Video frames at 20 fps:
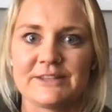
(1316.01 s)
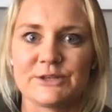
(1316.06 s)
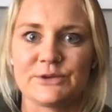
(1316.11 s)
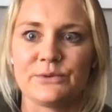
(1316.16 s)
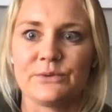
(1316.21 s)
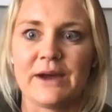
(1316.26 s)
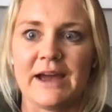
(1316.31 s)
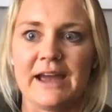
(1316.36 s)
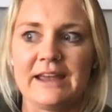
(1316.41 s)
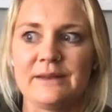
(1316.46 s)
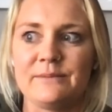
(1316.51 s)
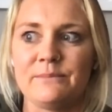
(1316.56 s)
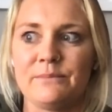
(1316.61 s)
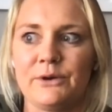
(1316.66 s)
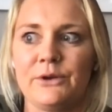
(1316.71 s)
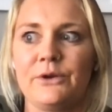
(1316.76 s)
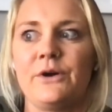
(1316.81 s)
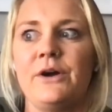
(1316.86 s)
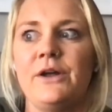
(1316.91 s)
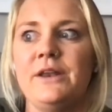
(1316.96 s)
So I can
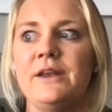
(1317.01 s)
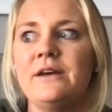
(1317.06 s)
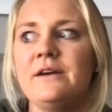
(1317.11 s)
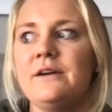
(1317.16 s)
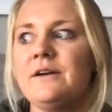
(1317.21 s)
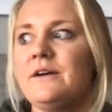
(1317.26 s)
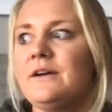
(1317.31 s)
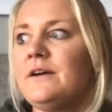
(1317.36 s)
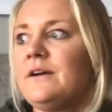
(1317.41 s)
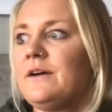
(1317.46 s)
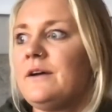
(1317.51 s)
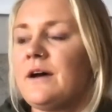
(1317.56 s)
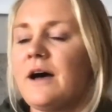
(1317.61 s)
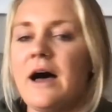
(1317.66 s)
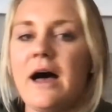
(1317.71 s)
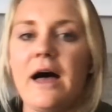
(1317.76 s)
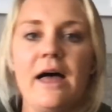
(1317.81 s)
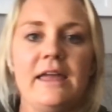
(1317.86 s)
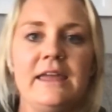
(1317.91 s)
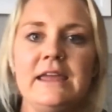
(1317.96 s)
put on
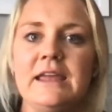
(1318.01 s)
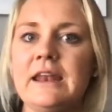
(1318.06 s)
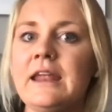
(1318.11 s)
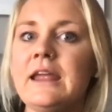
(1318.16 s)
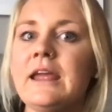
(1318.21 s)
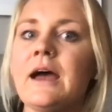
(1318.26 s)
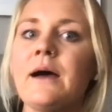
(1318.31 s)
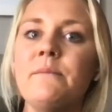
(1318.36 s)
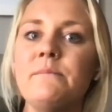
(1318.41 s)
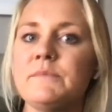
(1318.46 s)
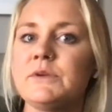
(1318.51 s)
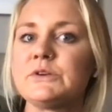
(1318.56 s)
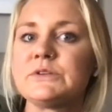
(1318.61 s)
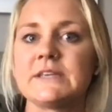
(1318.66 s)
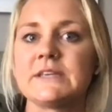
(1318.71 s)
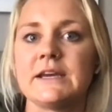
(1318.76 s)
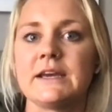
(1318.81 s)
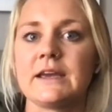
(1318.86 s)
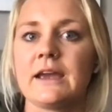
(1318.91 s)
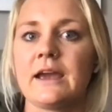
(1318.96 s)
EDM
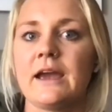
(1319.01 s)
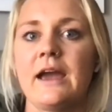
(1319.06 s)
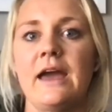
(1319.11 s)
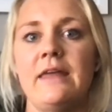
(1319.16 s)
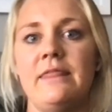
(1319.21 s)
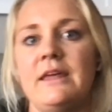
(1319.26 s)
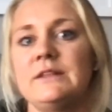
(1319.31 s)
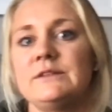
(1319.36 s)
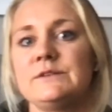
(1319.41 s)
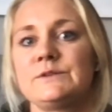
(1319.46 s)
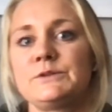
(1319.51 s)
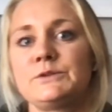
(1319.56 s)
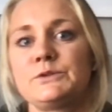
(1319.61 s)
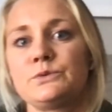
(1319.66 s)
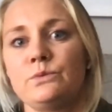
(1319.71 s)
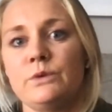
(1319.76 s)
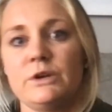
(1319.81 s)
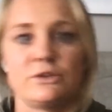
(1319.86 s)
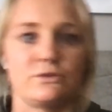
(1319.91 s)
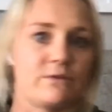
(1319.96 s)
music and then
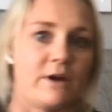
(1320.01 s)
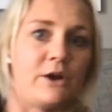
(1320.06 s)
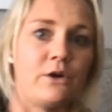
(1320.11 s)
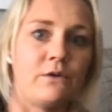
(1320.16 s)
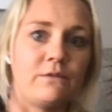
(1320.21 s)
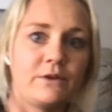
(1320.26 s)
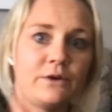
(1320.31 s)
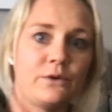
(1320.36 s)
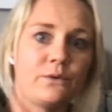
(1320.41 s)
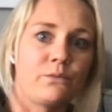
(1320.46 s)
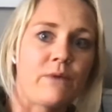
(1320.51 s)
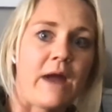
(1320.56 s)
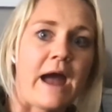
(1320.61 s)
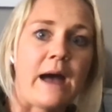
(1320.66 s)
switch right over to